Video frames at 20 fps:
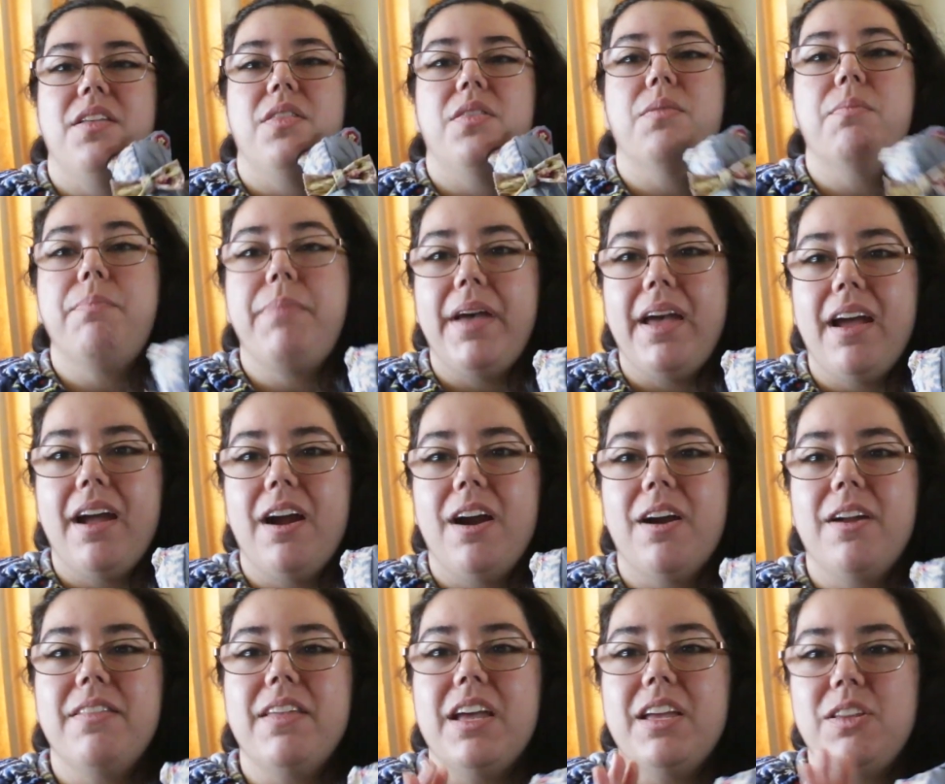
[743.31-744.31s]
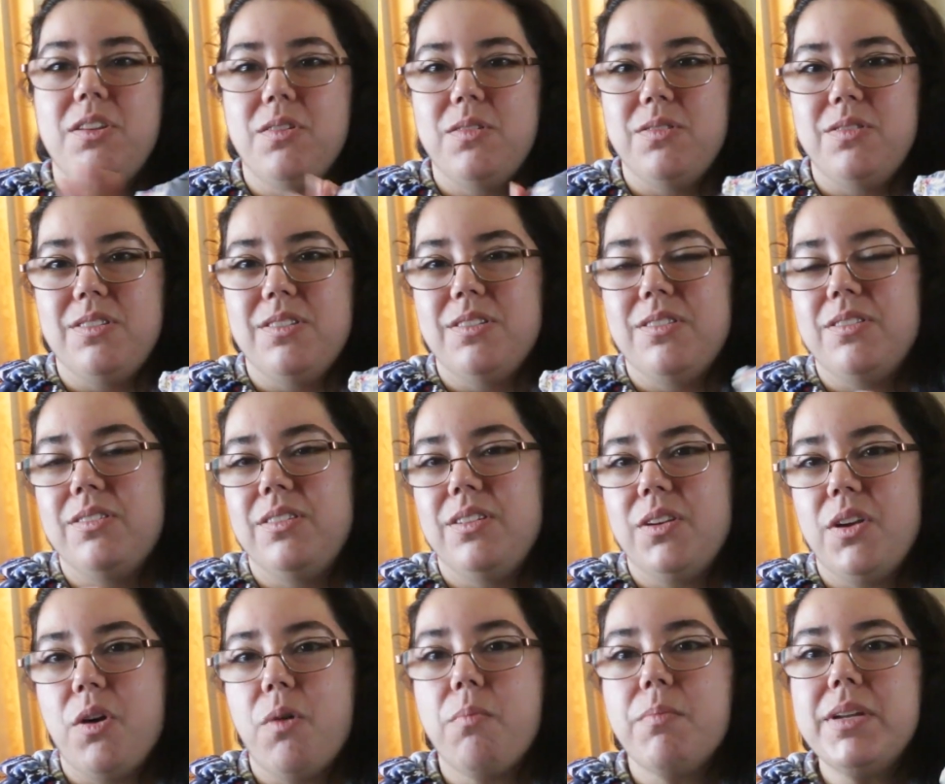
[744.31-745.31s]
the bear that uses, you
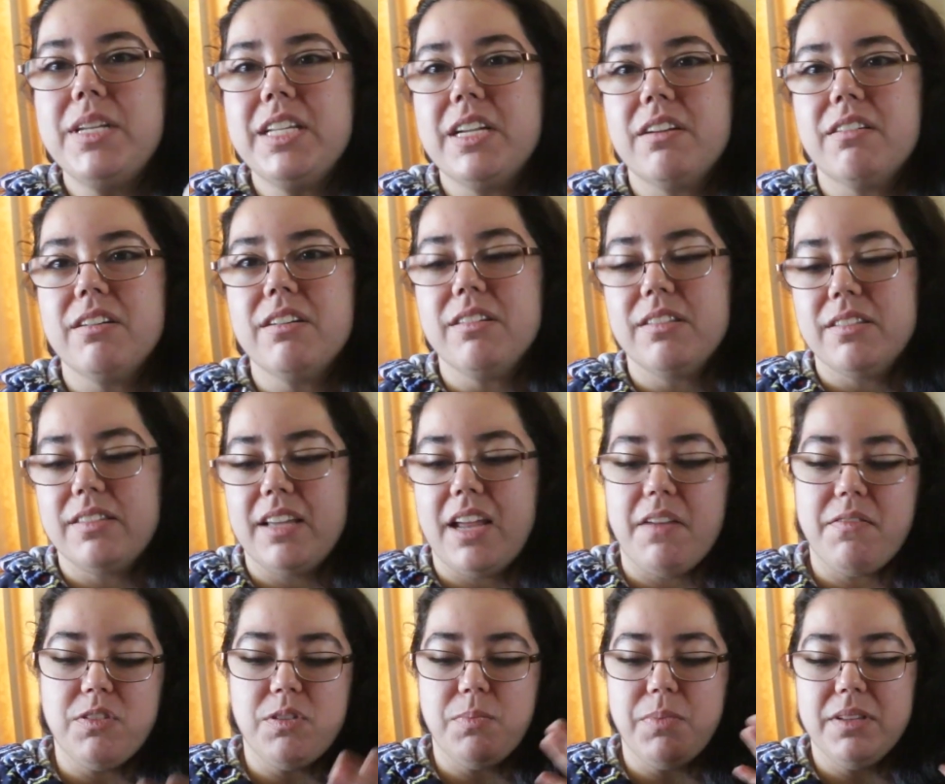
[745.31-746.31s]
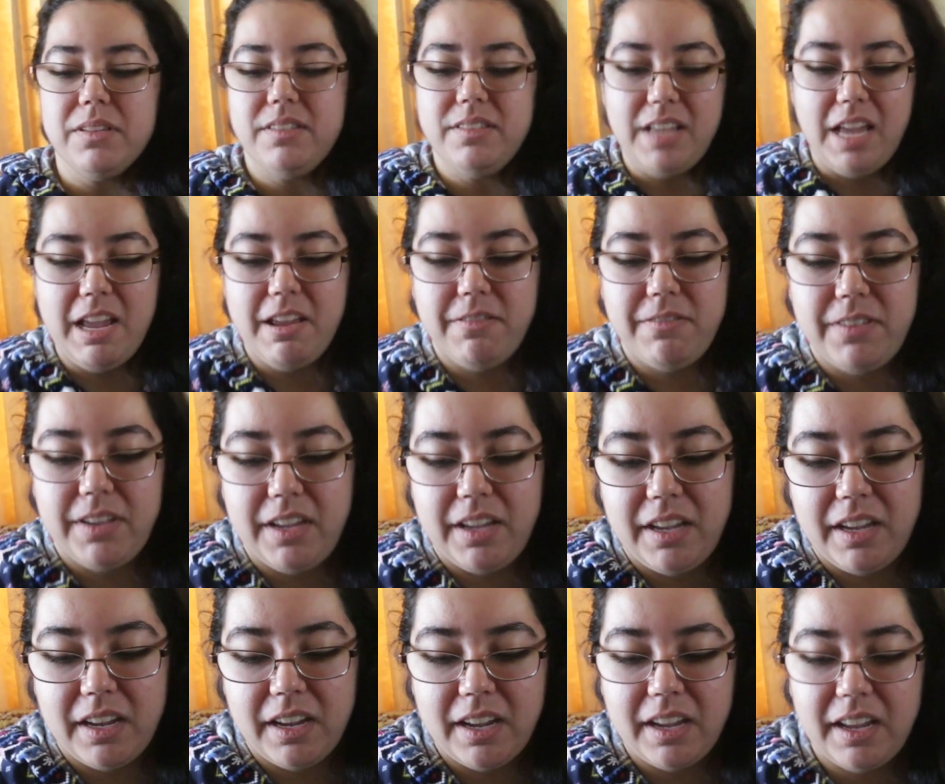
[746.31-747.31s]
know, materials that I've just been
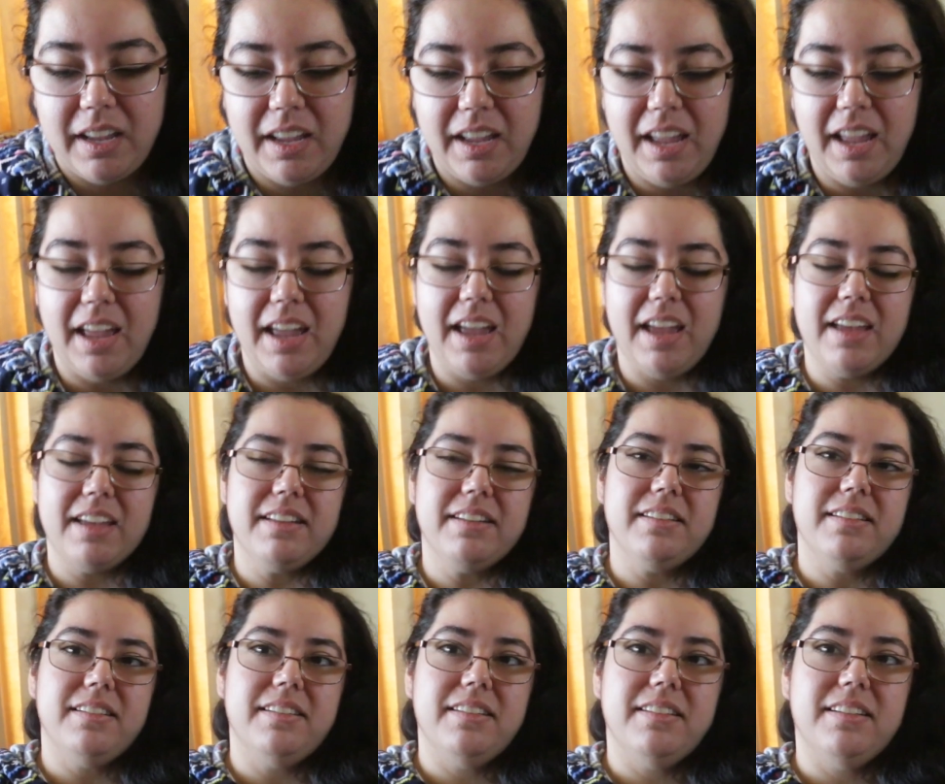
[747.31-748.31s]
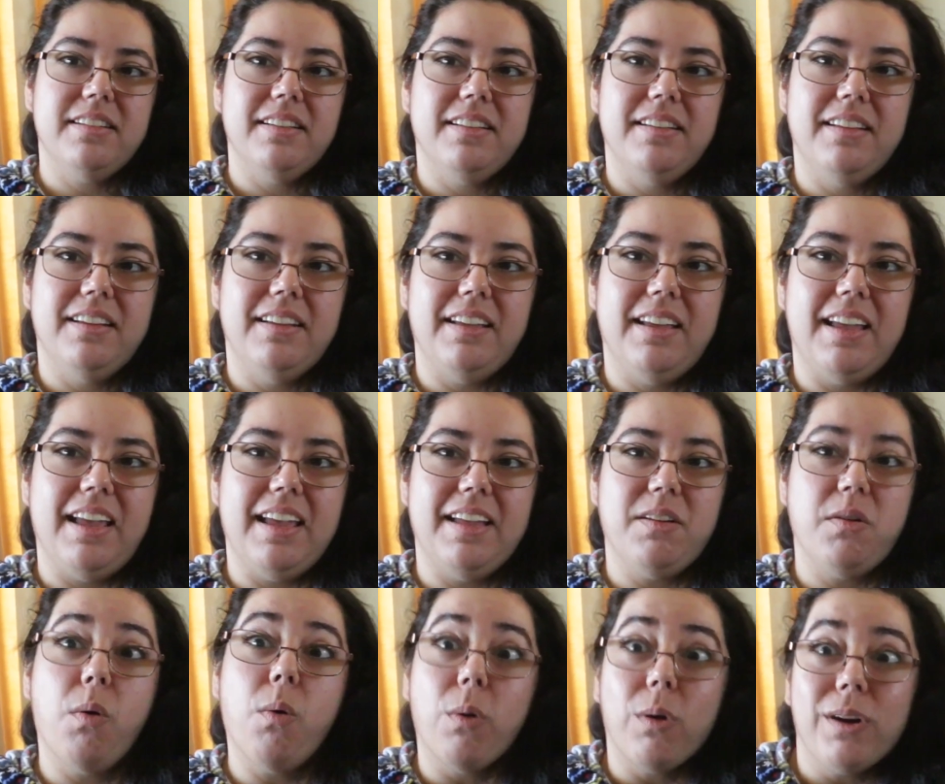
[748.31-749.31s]
saving and
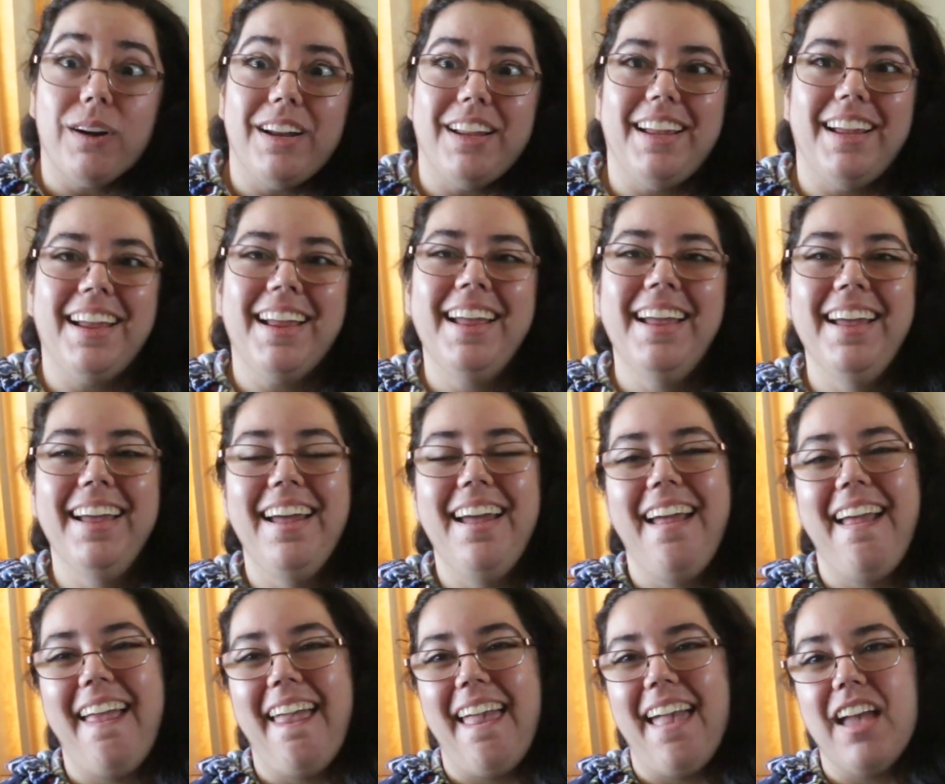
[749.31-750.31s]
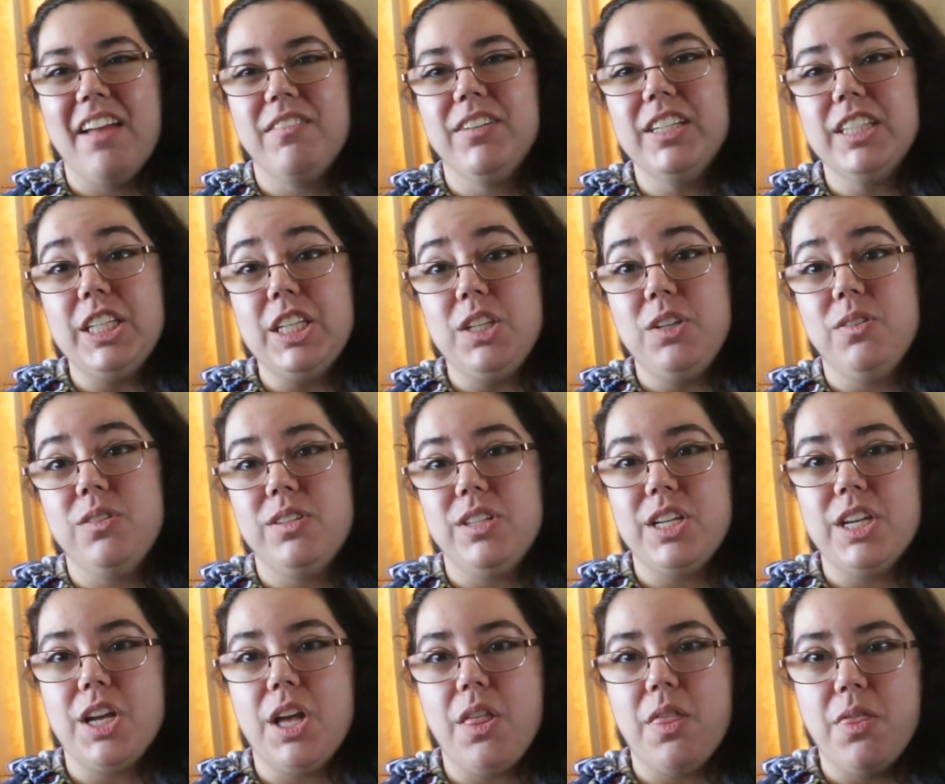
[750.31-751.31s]
hoarding, and really
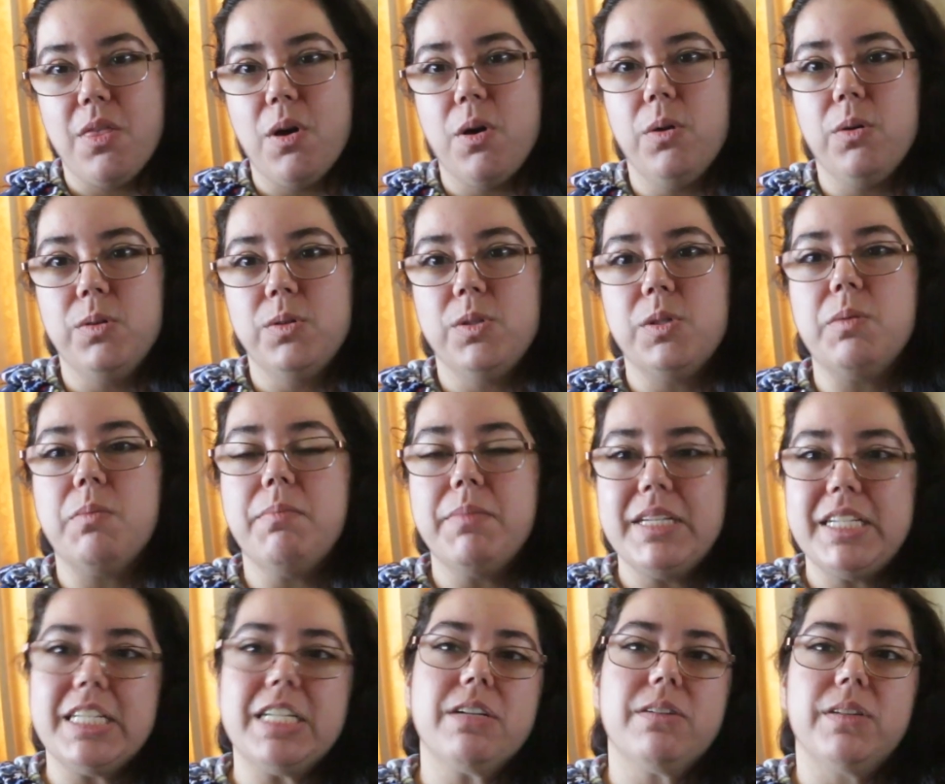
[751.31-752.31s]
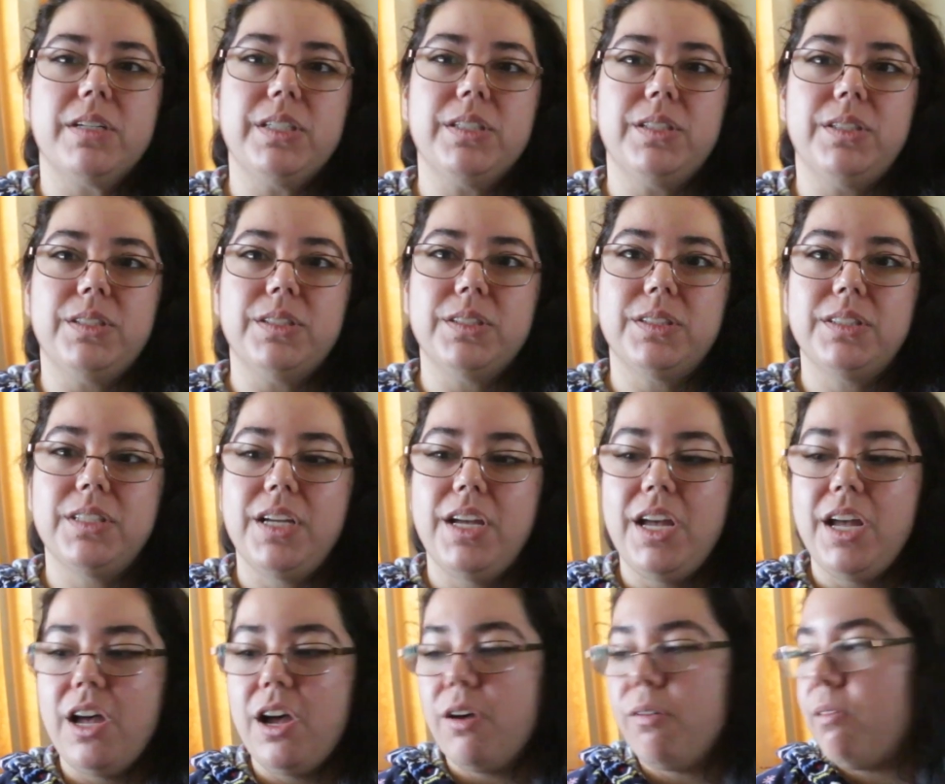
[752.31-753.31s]
using those materials
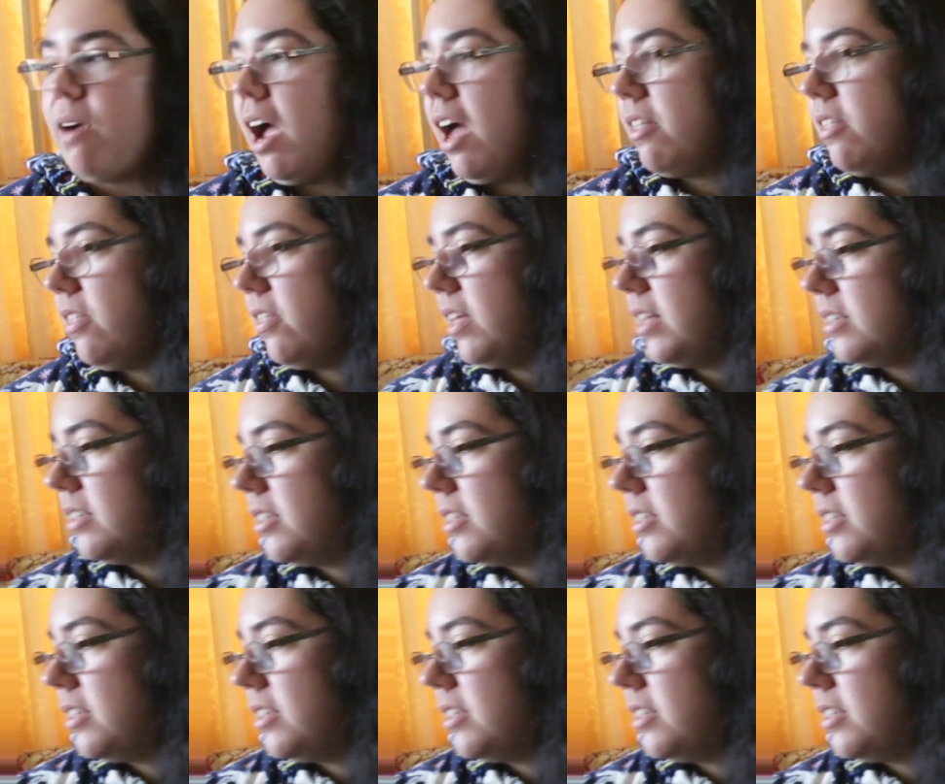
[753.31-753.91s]
rather than